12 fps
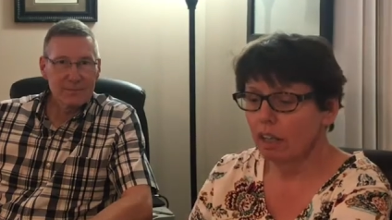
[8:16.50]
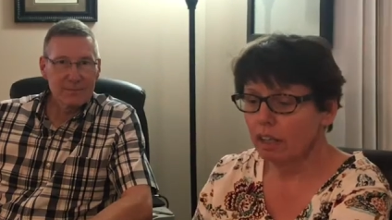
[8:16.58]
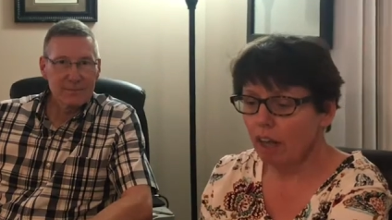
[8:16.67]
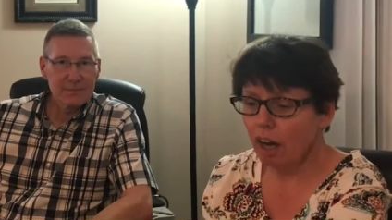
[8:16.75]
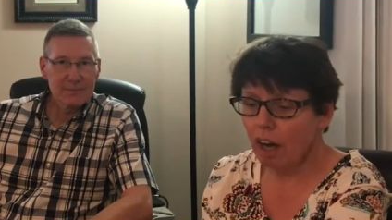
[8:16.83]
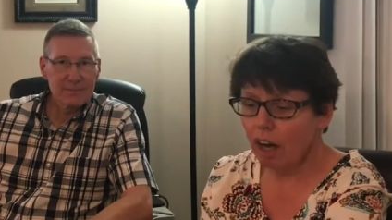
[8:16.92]

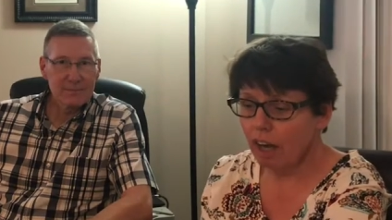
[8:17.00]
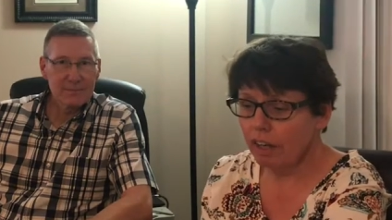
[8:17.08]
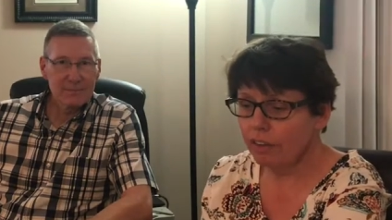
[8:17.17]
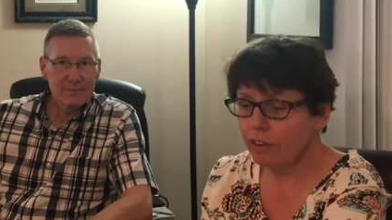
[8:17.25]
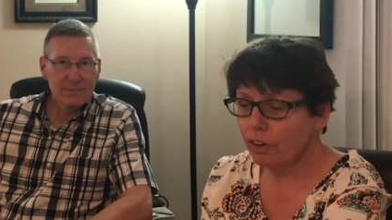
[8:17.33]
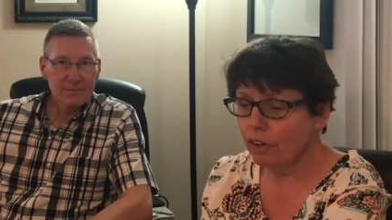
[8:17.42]

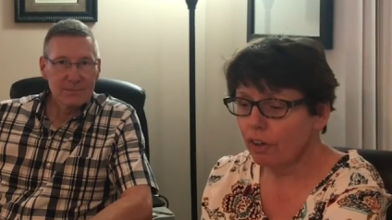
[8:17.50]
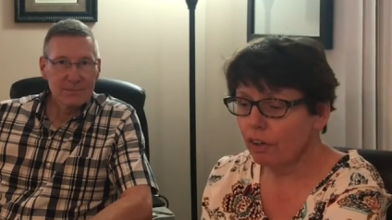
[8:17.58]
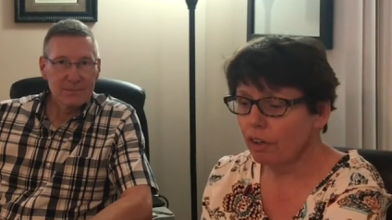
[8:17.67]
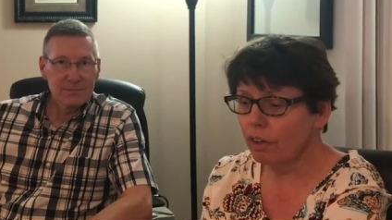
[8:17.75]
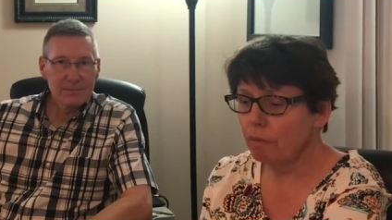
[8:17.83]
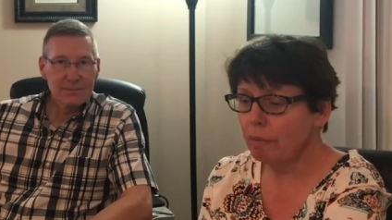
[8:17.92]

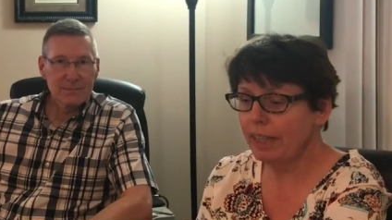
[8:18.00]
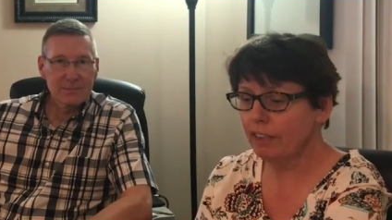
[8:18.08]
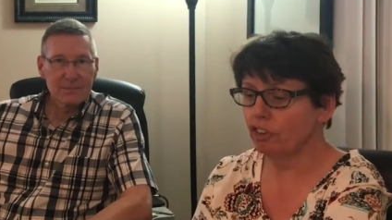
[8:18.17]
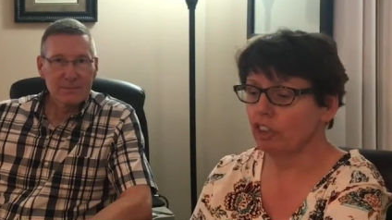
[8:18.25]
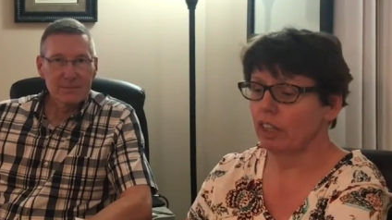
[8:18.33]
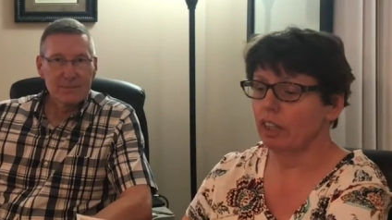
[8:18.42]

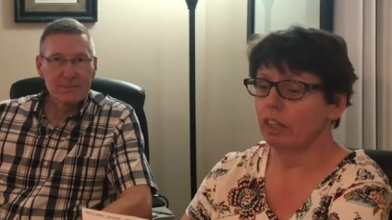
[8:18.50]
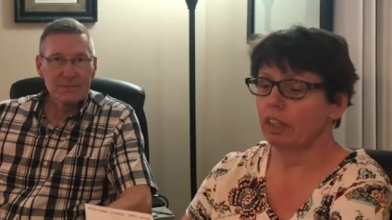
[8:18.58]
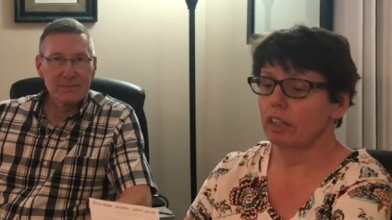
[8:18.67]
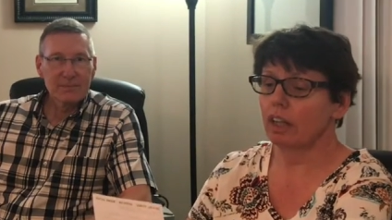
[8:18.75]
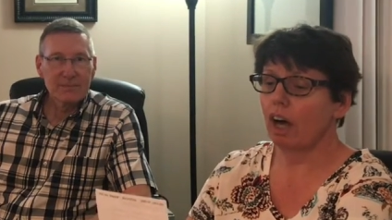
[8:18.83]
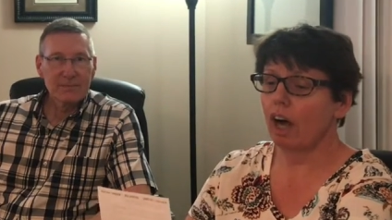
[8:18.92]
Speaker 1: Conurbation.
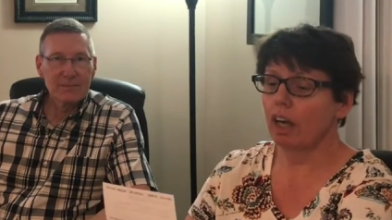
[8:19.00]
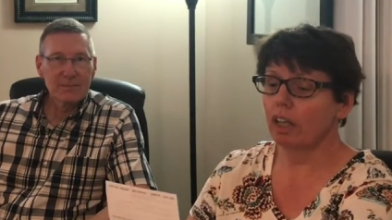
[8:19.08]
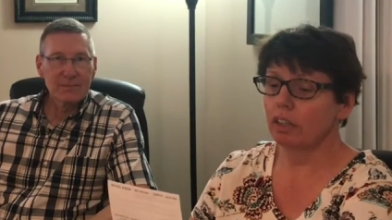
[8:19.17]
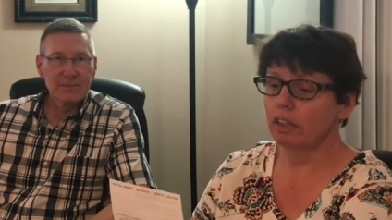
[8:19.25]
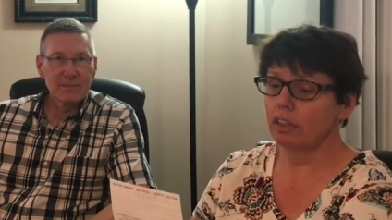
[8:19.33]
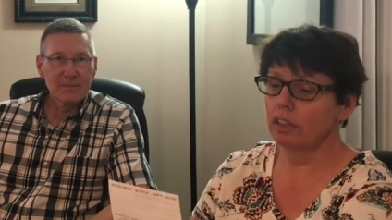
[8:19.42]

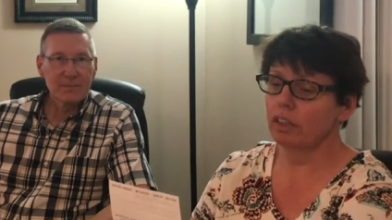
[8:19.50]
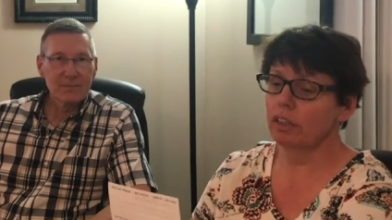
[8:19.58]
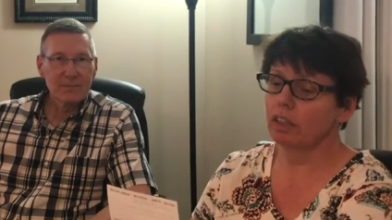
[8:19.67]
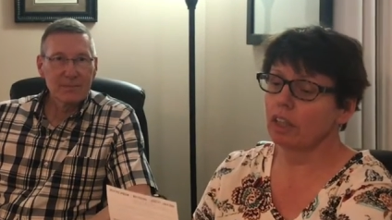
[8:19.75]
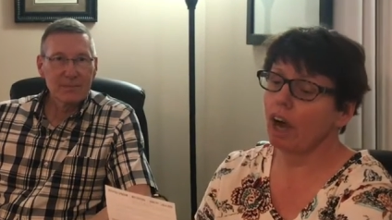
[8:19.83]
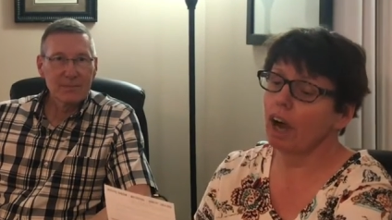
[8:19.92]
Con
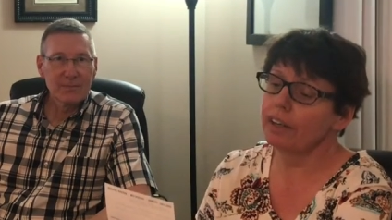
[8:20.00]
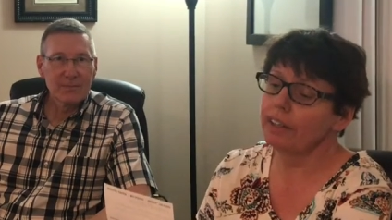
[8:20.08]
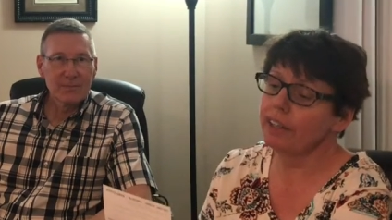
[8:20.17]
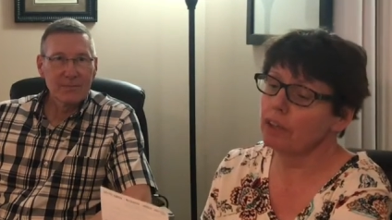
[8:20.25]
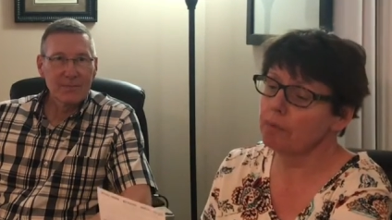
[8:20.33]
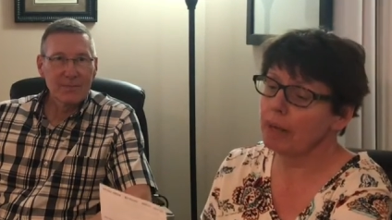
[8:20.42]

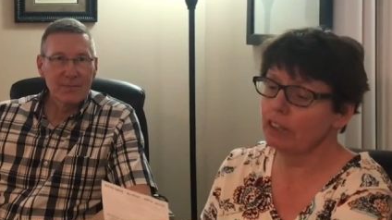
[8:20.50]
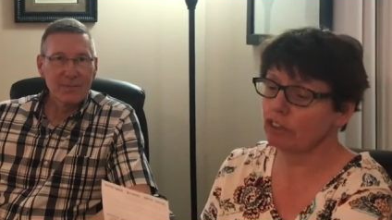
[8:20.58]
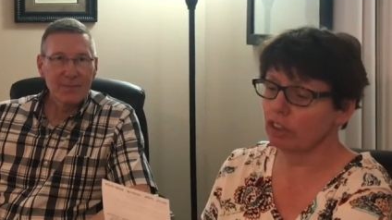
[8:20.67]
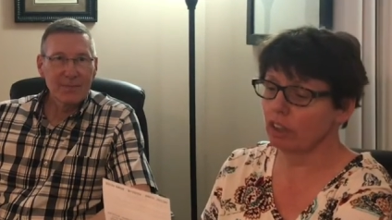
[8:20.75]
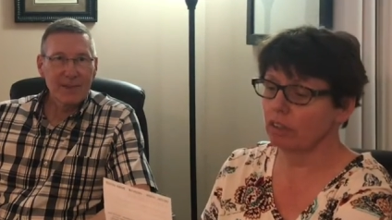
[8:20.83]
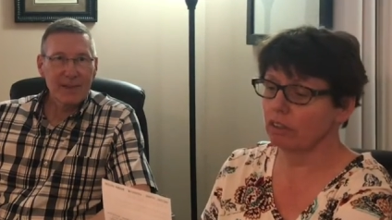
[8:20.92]

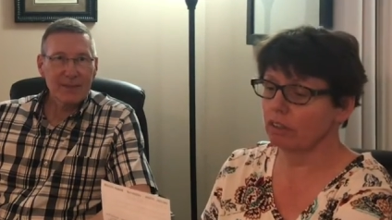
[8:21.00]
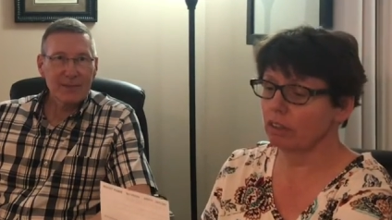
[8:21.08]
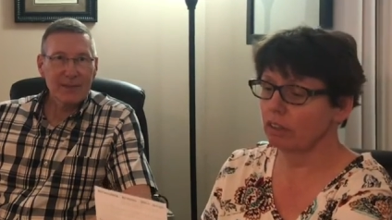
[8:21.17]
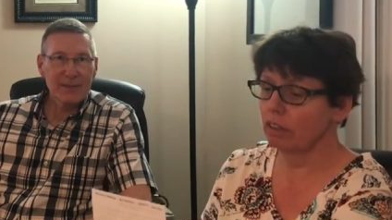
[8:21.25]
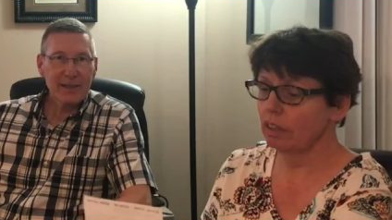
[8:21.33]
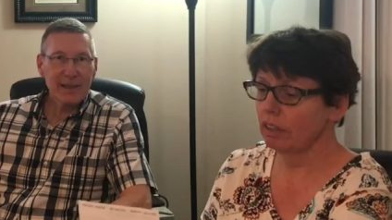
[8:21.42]
conurbation. That's
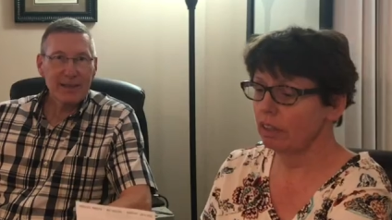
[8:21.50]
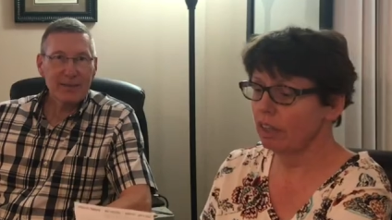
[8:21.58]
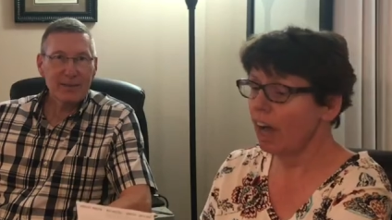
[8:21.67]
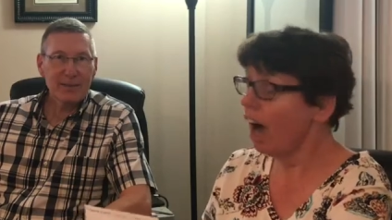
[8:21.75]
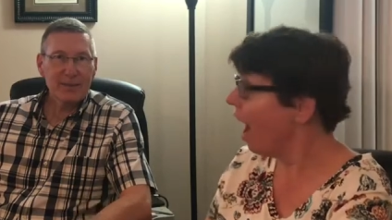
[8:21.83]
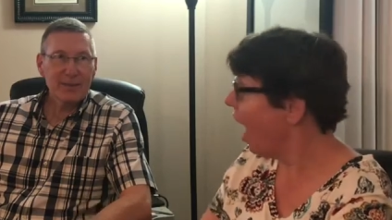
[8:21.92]
right, you had it the
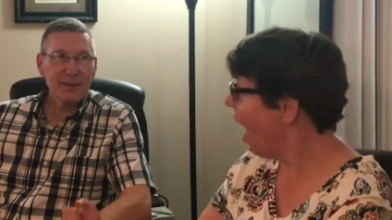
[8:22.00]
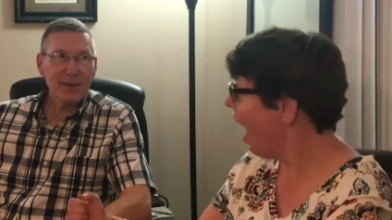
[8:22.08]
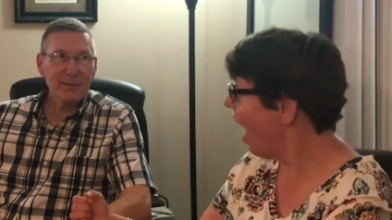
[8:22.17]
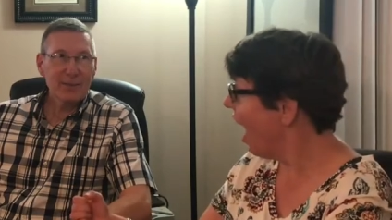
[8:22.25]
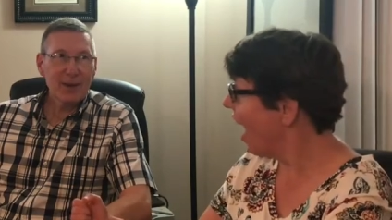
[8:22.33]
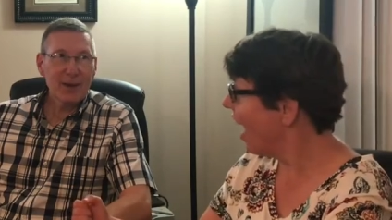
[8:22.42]
first time.
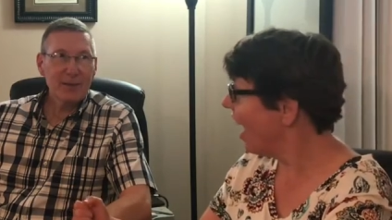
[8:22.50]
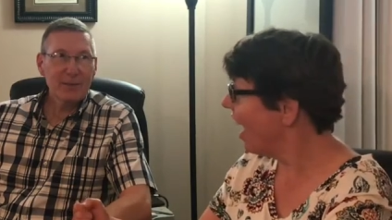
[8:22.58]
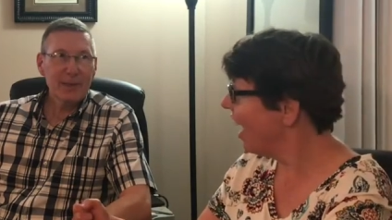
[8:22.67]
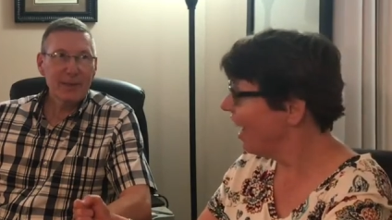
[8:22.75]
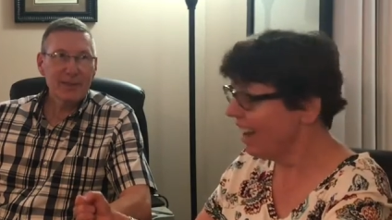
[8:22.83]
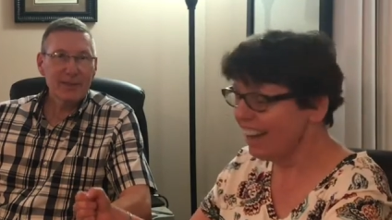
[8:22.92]

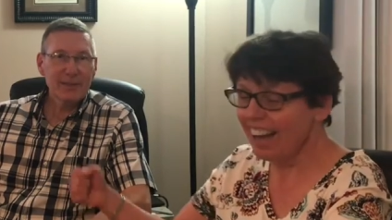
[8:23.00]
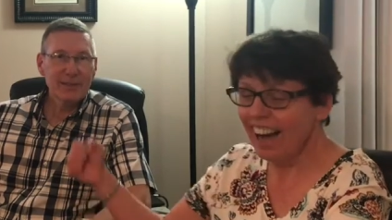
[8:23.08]
Conurbation.